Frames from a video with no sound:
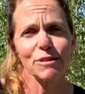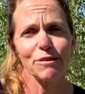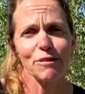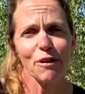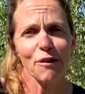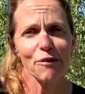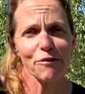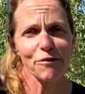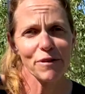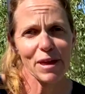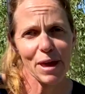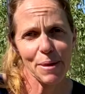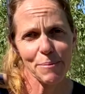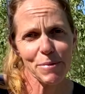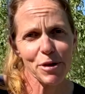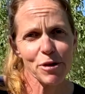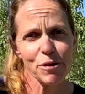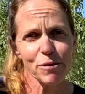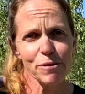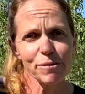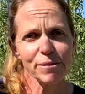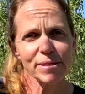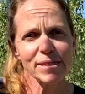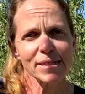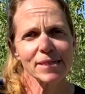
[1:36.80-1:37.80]
of
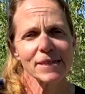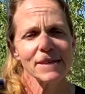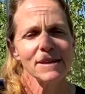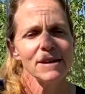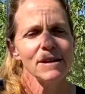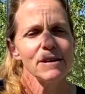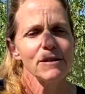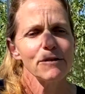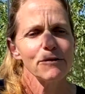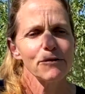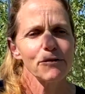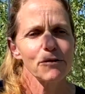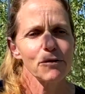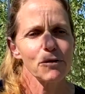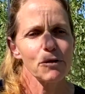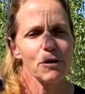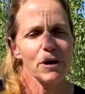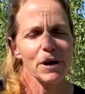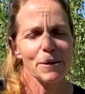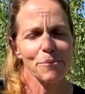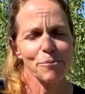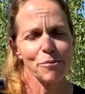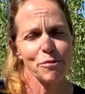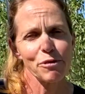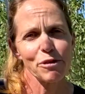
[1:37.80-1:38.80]
chemicals
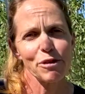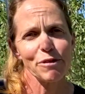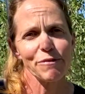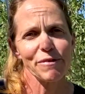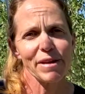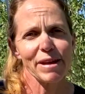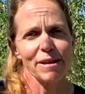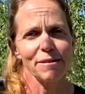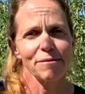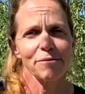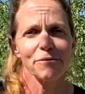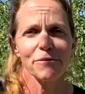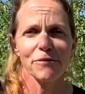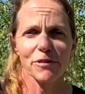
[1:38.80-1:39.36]
for improving